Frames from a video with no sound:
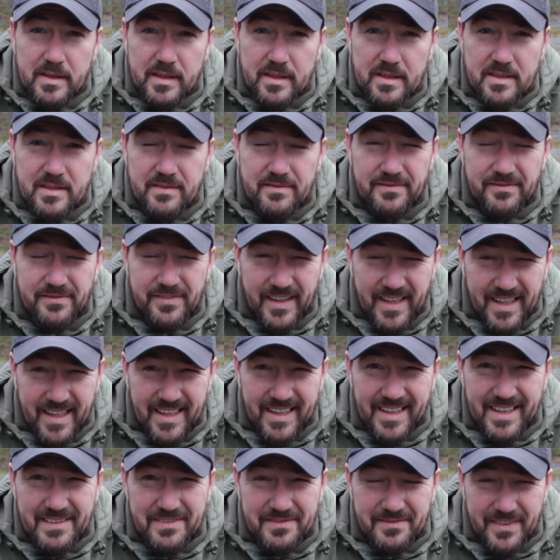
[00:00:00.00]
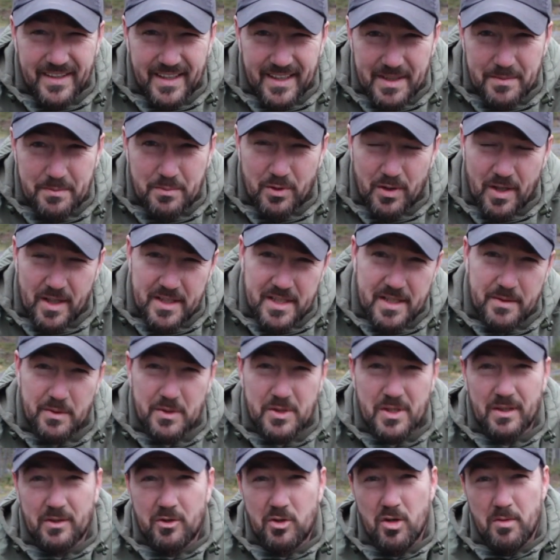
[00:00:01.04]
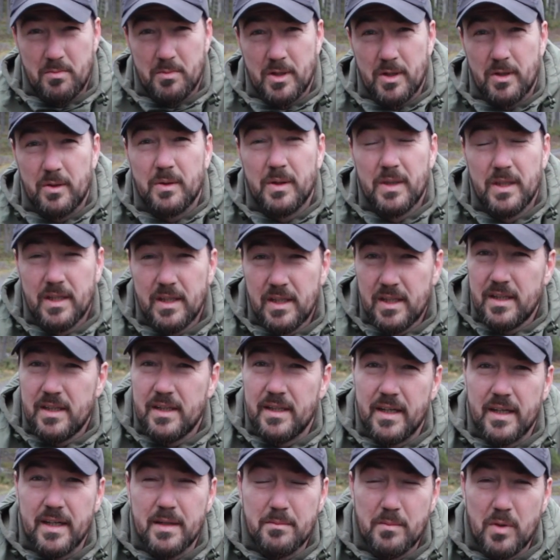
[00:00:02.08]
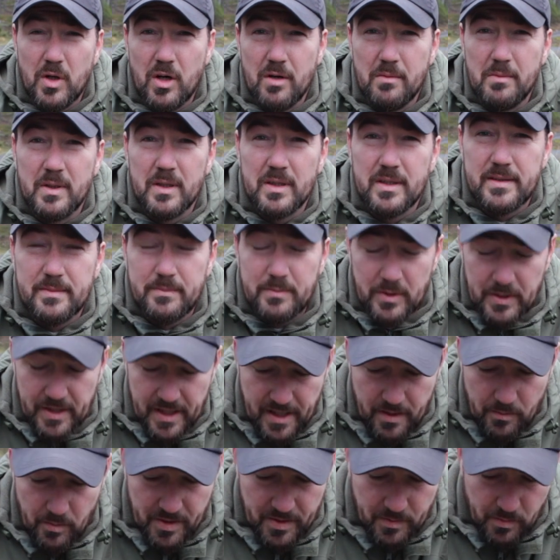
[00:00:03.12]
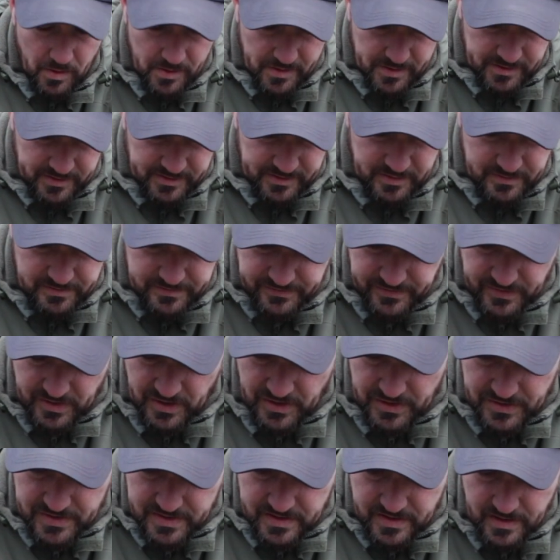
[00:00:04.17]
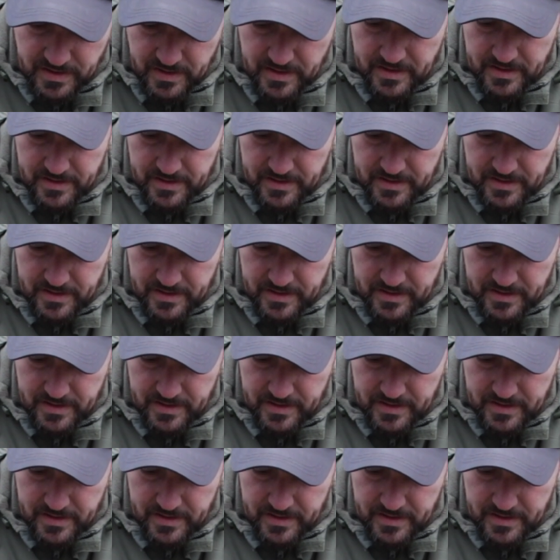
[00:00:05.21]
It's fairly pricey, which I'll come to in a moment, but what I wanted to do first